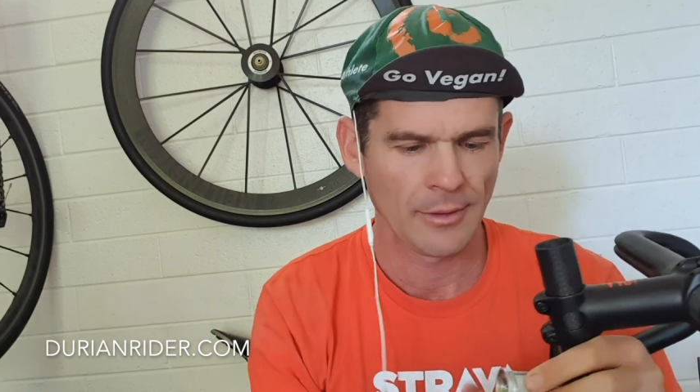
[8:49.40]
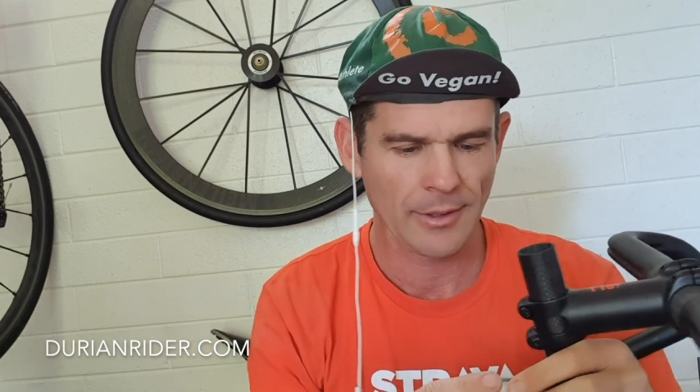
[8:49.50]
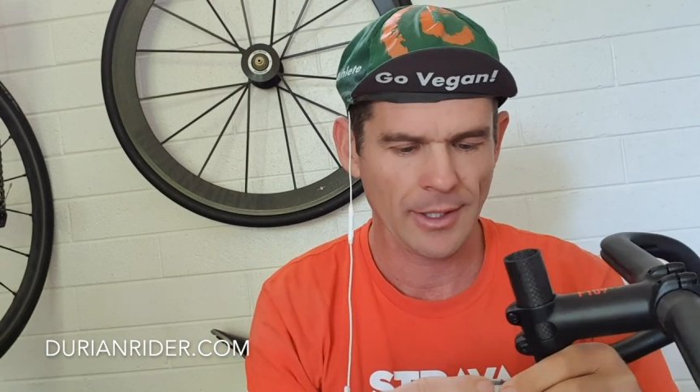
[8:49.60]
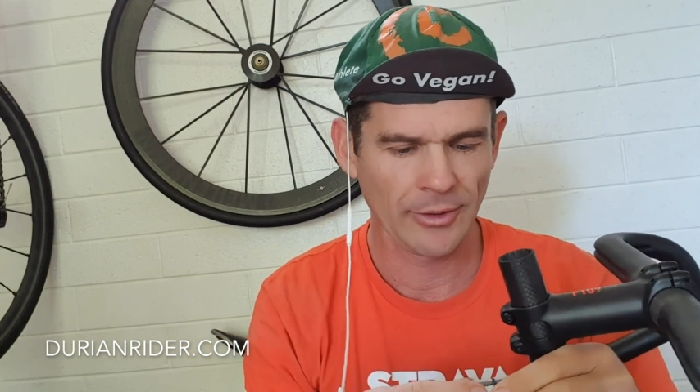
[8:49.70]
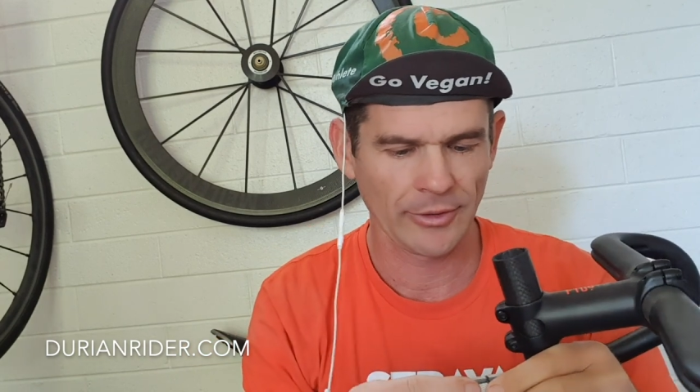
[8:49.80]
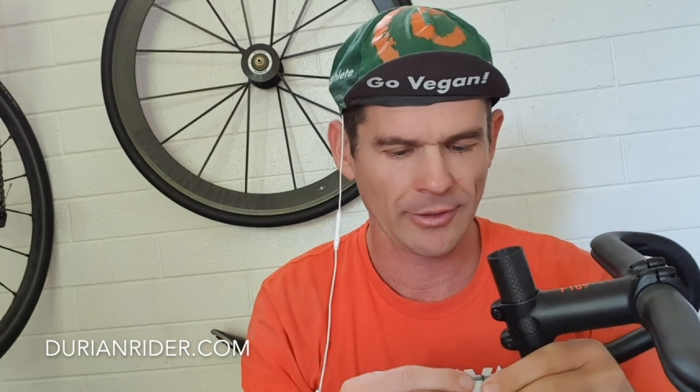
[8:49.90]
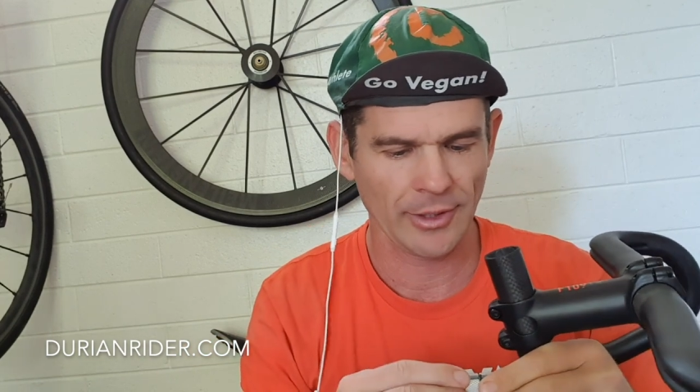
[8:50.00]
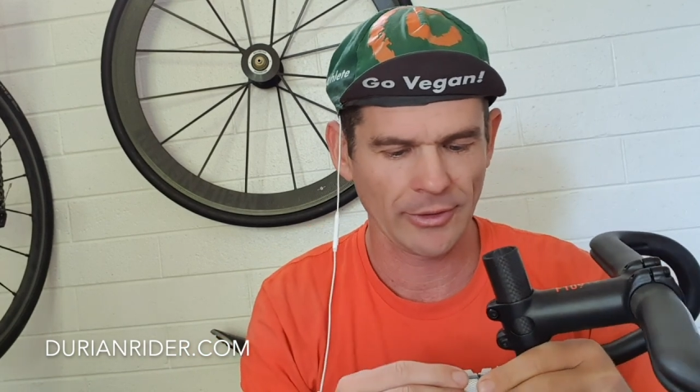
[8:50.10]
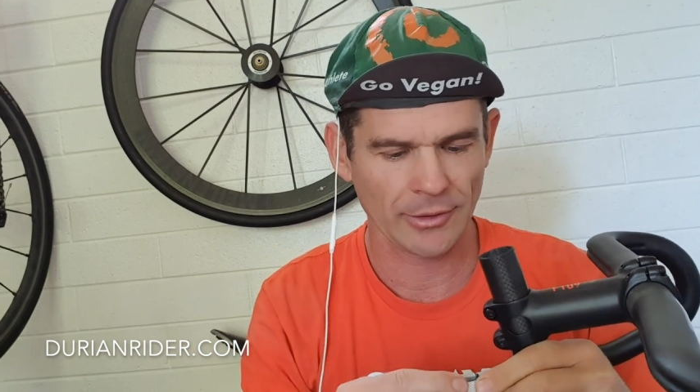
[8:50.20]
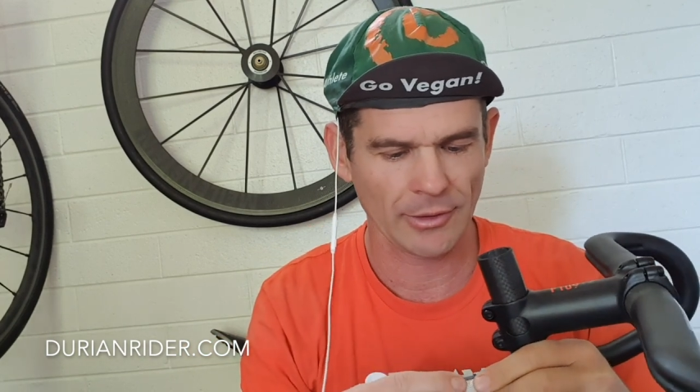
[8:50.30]
It
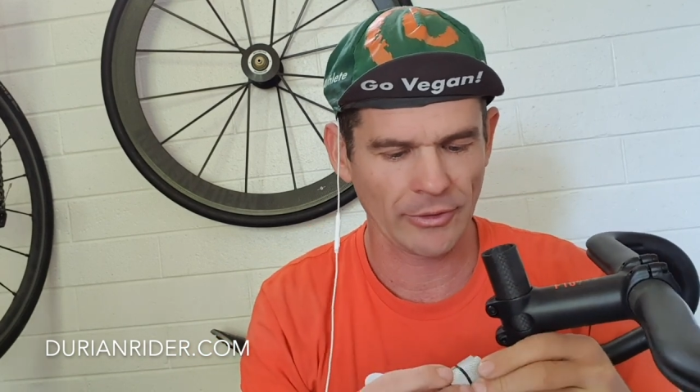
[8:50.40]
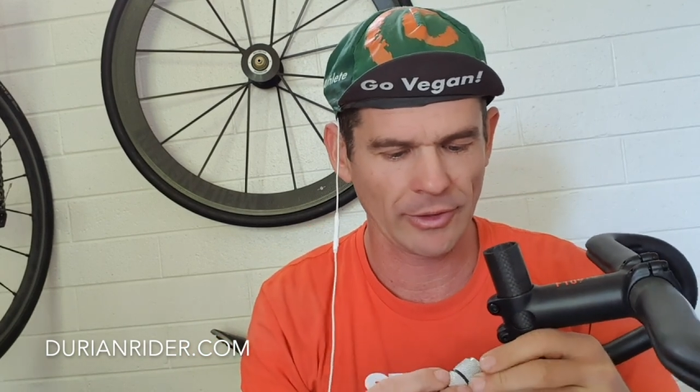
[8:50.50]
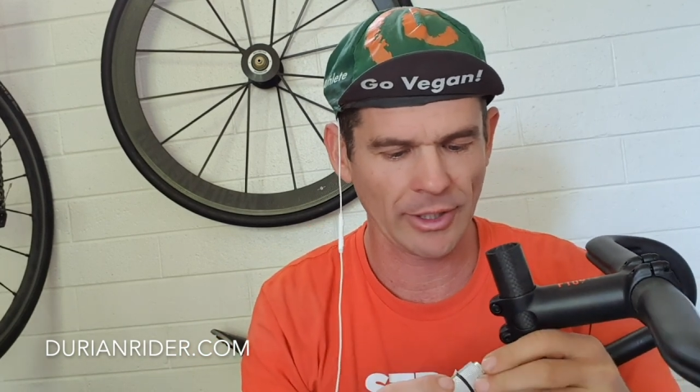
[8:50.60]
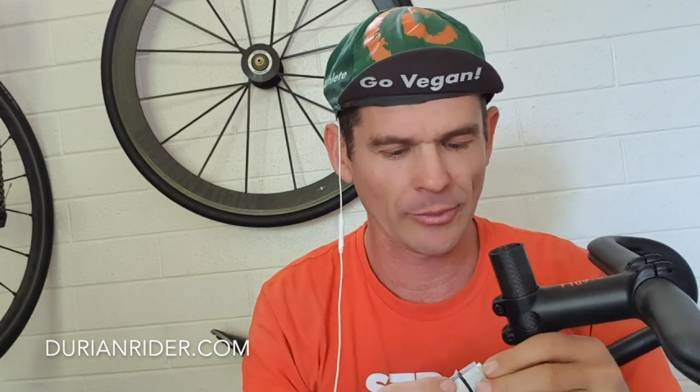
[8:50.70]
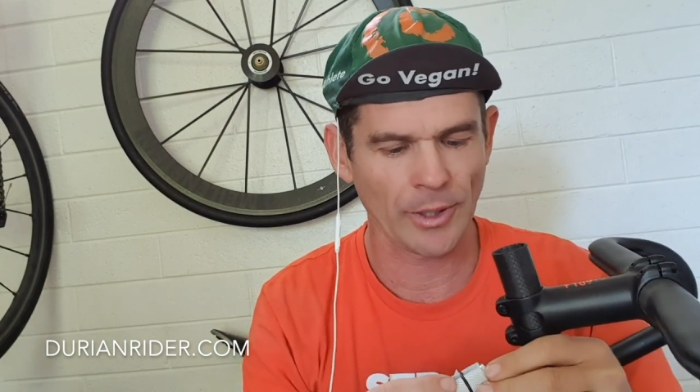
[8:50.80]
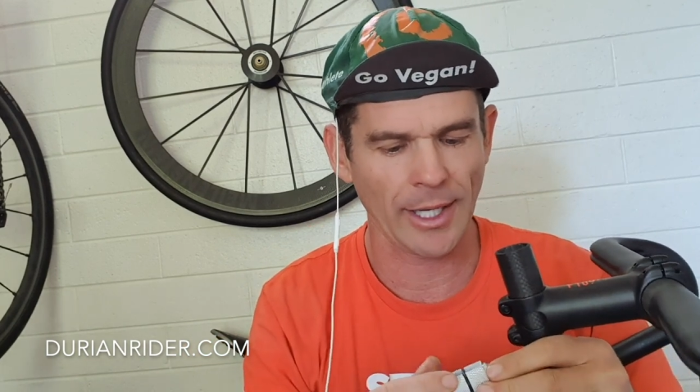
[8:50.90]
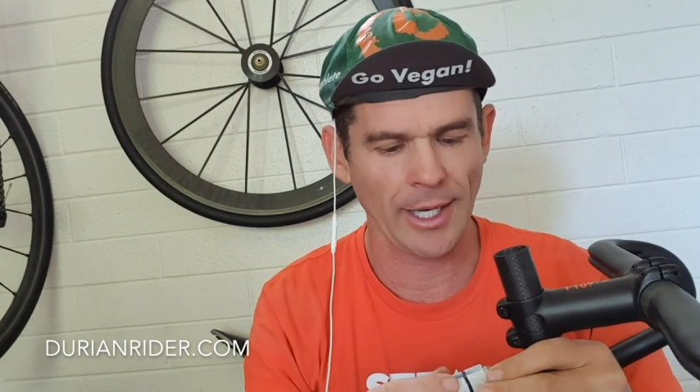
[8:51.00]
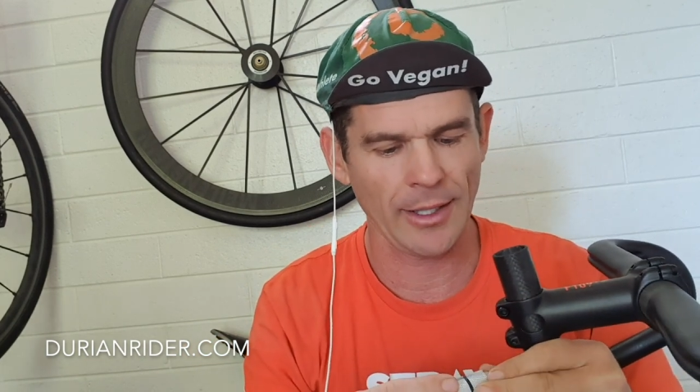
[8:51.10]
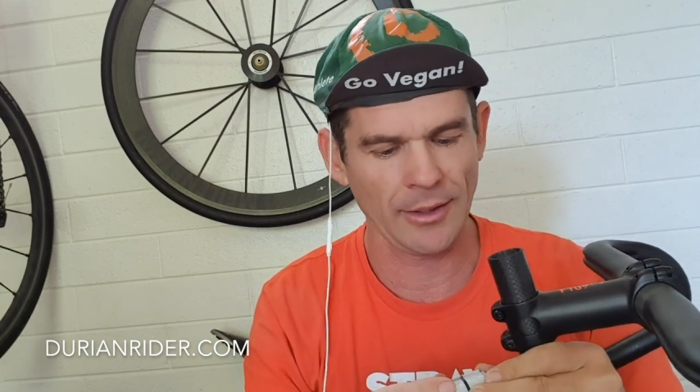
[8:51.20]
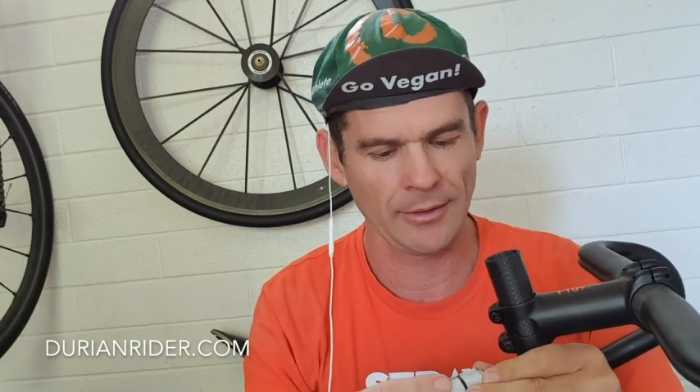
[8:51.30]
does my
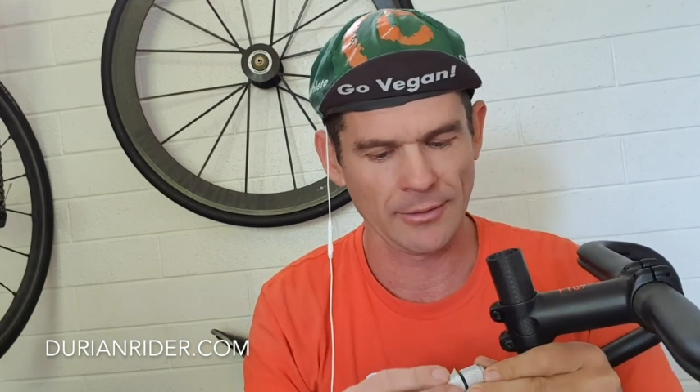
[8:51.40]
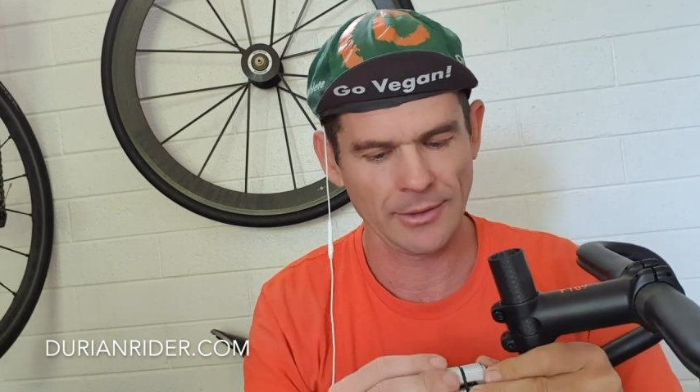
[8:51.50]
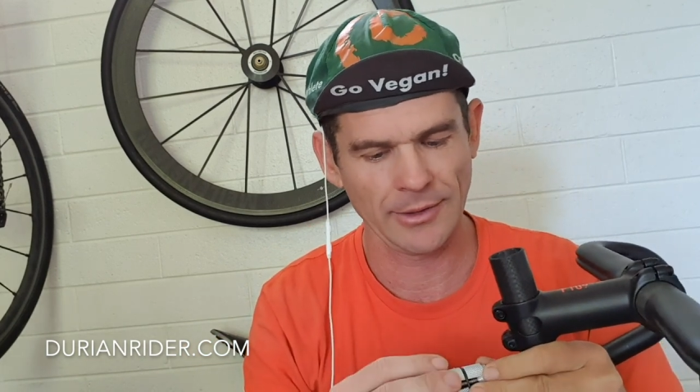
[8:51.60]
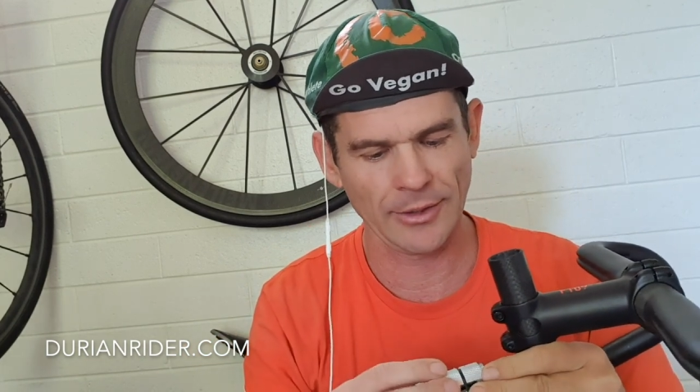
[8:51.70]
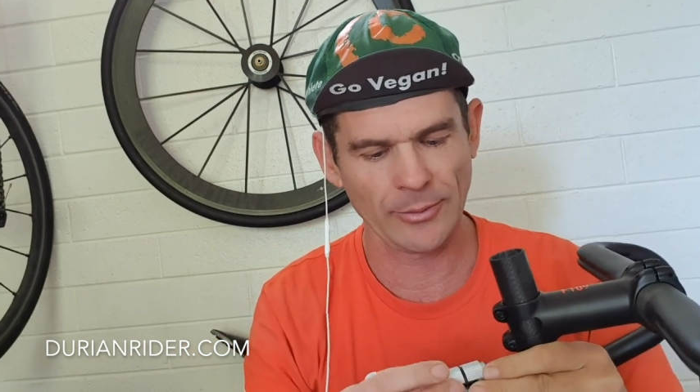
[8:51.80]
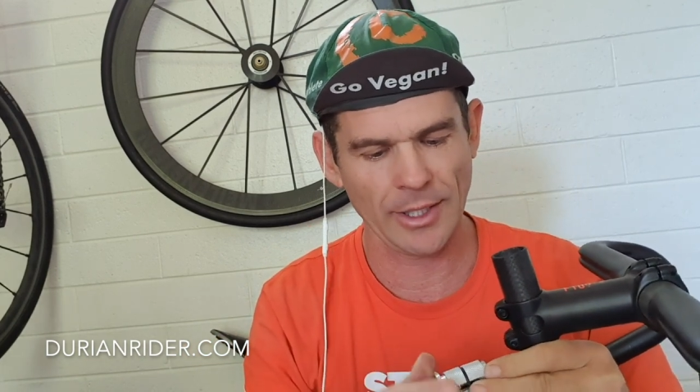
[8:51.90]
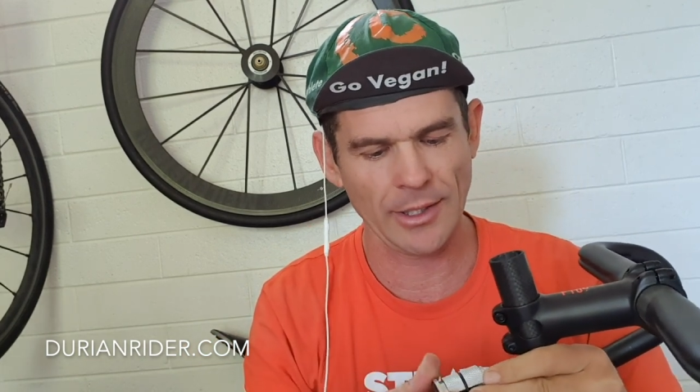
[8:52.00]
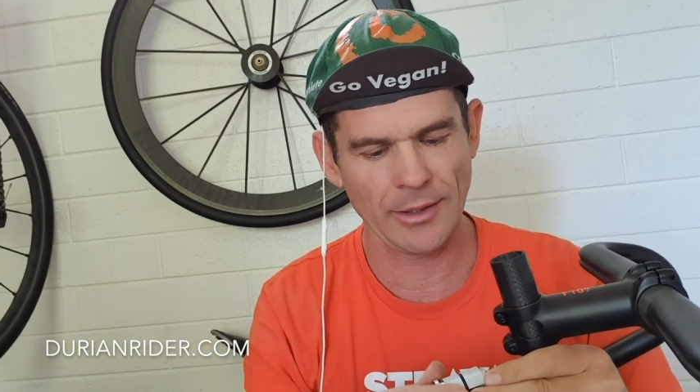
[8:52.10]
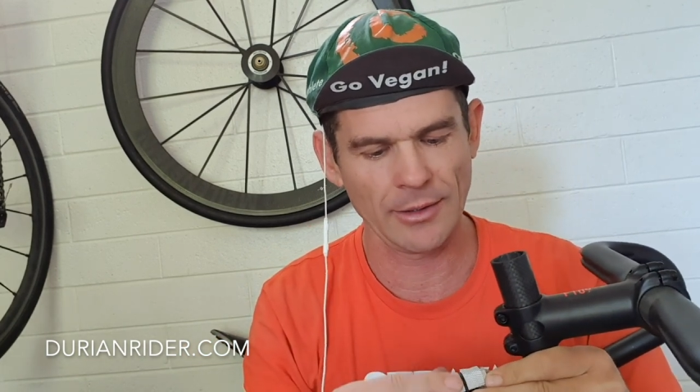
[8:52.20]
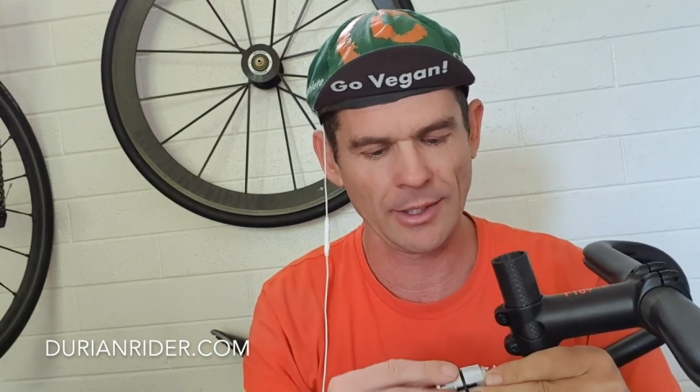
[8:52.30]
head in. It does my head in.